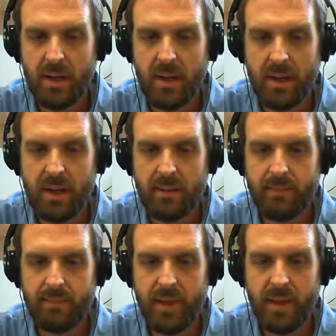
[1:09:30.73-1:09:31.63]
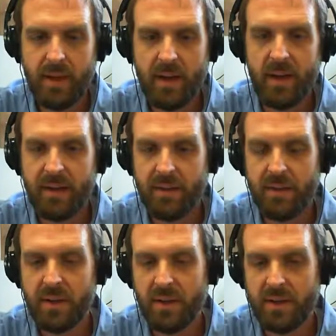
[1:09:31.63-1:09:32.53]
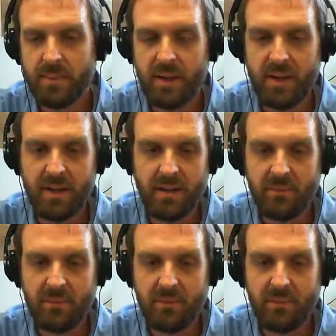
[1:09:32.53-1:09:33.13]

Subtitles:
And I do think it's big.